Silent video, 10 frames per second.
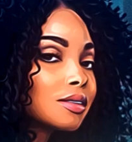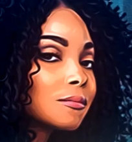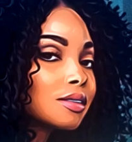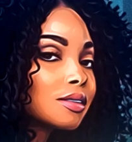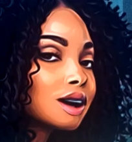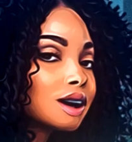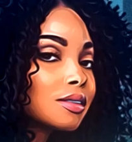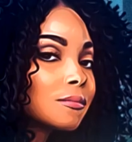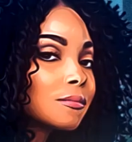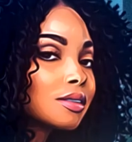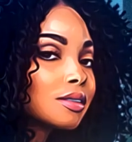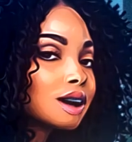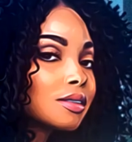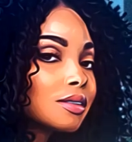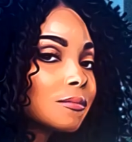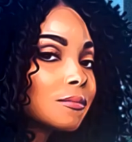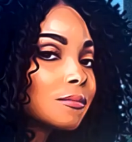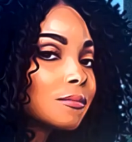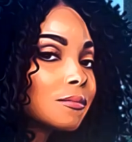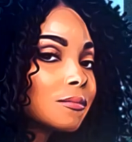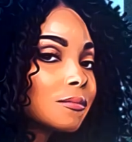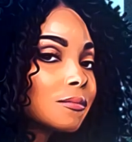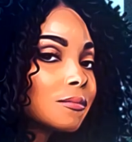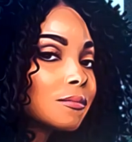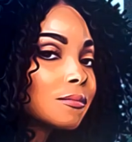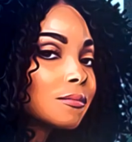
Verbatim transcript: And he said that he wished he could have told his dad